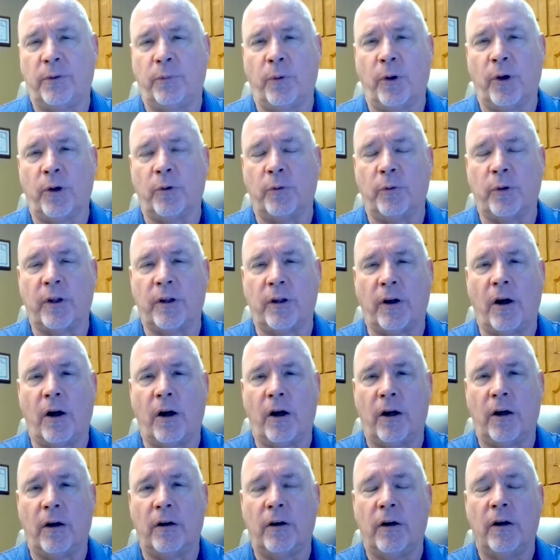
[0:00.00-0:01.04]
work with
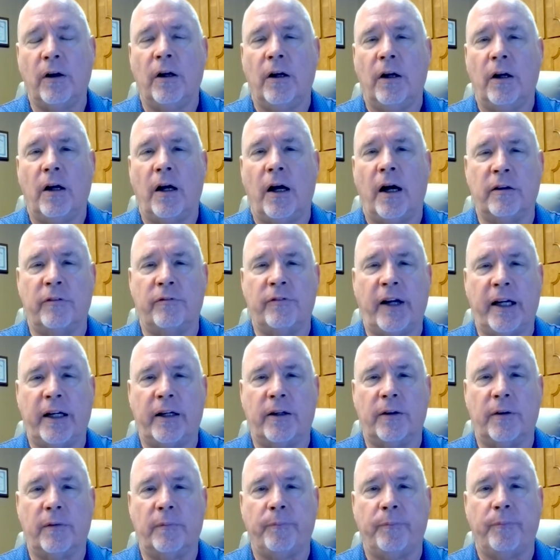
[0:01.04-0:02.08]
our
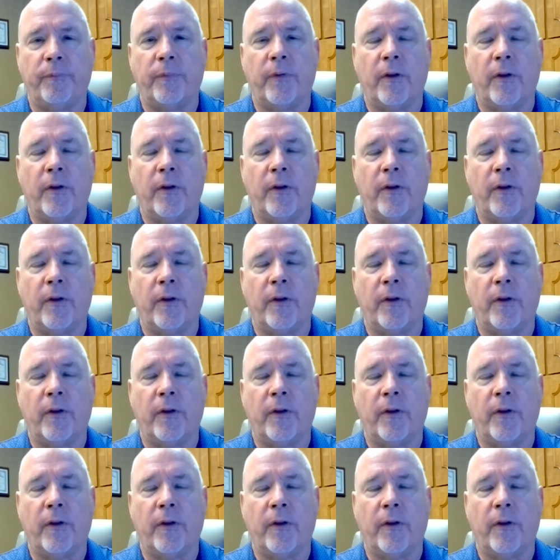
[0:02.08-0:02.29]
conveyor,